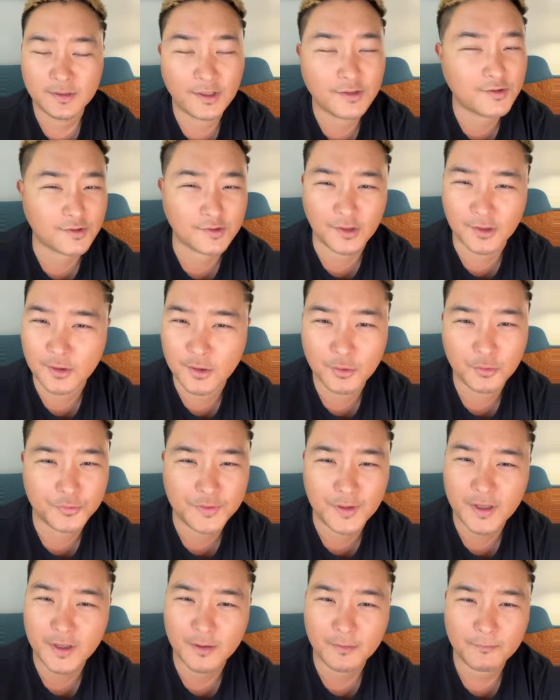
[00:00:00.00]
This is a
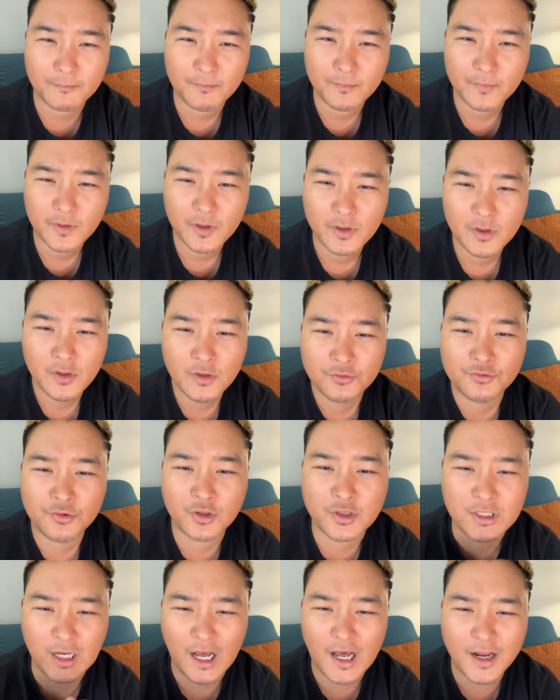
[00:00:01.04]
new thing.
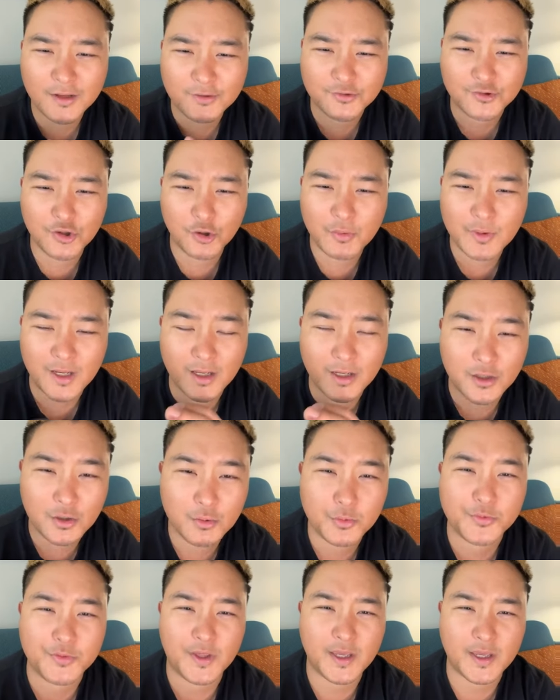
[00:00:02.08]
So God is doing a
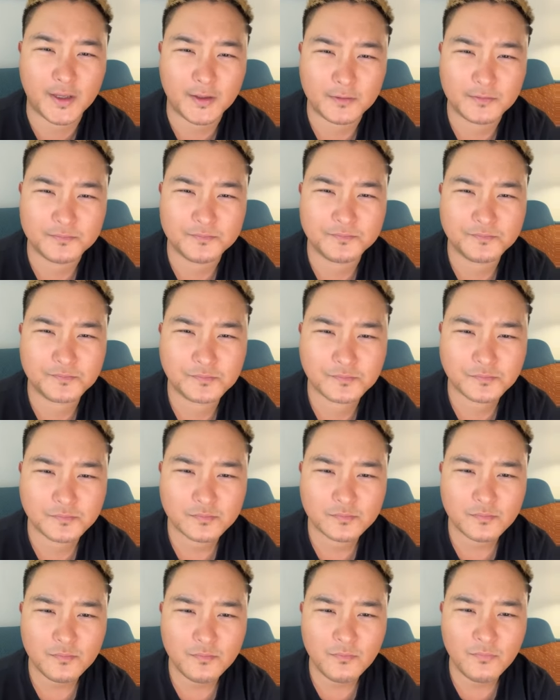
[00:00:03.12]
new thing.
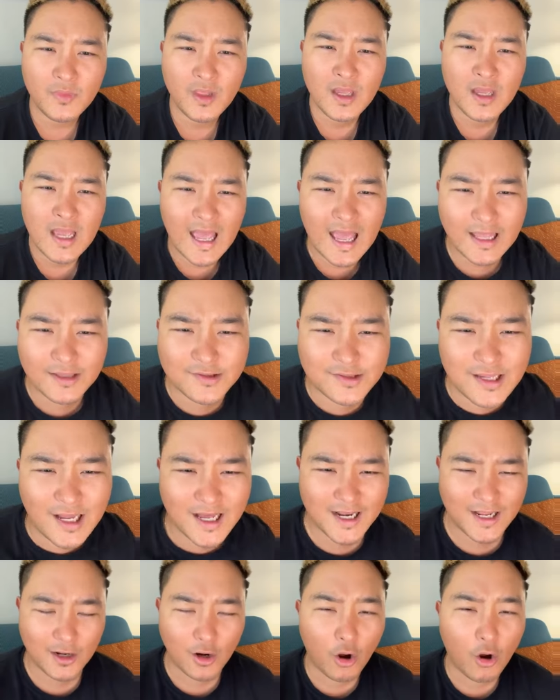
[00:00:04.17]
It's
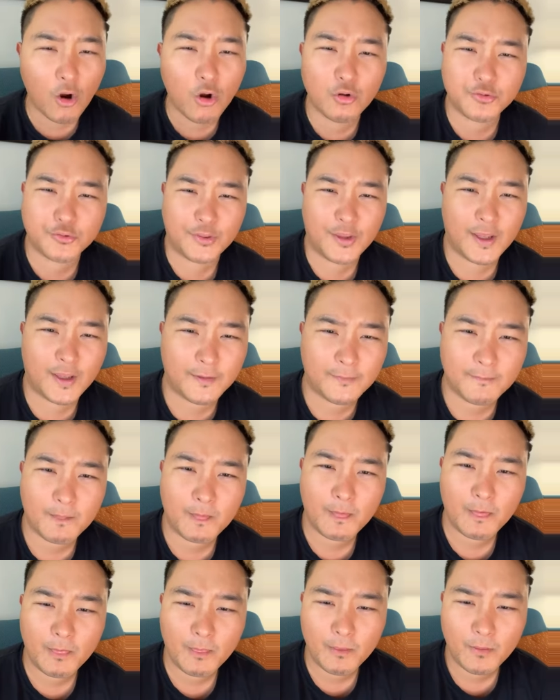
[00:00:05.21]
not an old thing.
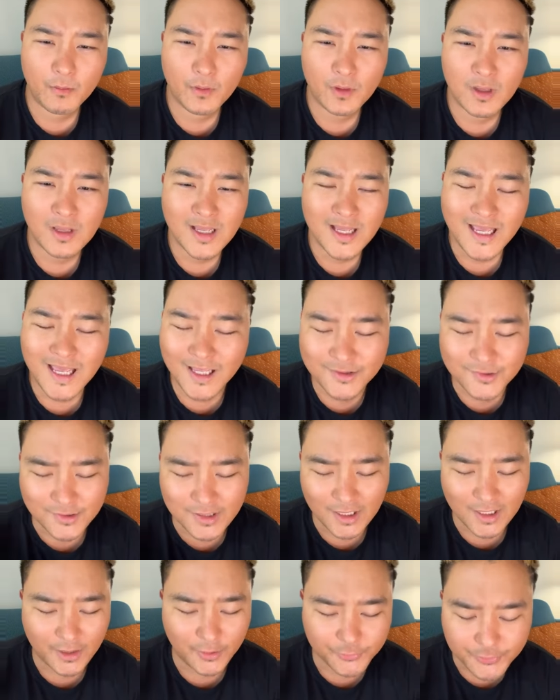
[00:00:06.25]

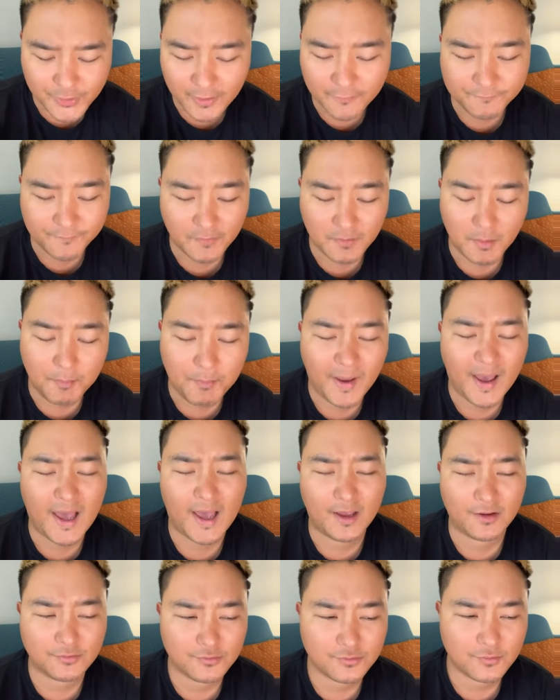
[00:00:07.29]
It's not a thing from the
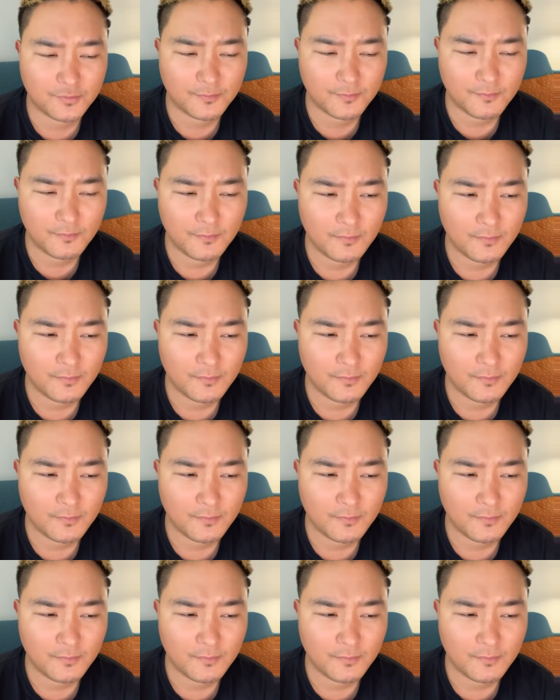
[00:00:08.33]
past.